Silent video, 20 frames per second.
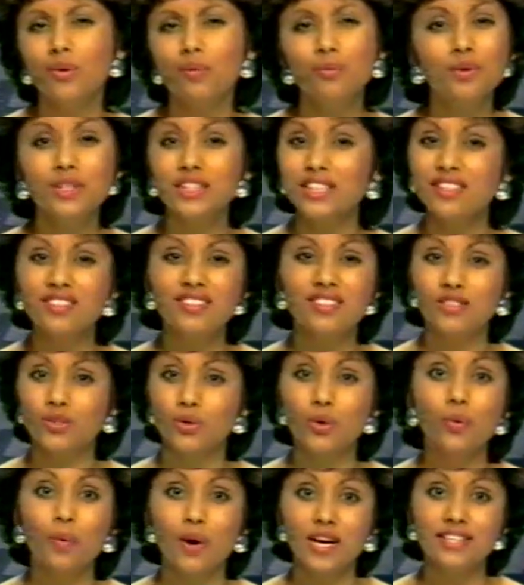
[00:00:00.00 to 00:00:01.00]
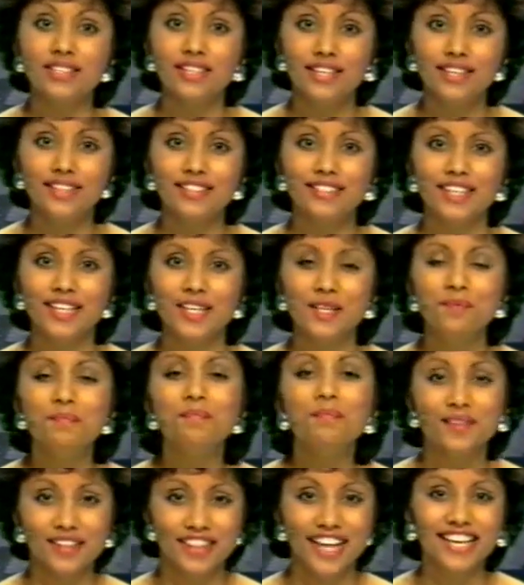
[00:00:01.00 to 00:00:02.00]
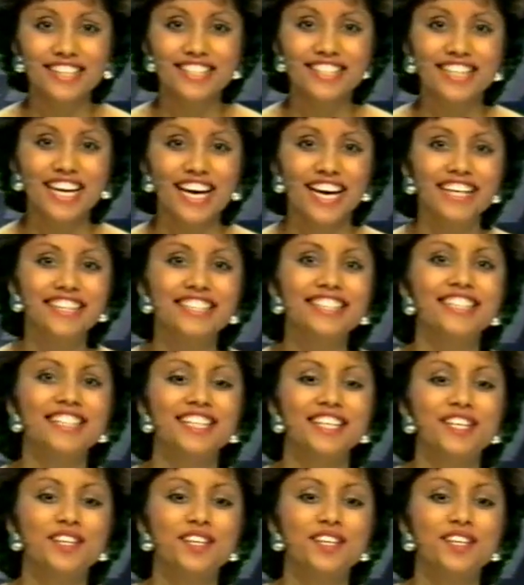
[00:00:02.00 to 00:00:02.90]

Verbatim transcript: which isn't always easy. That's next.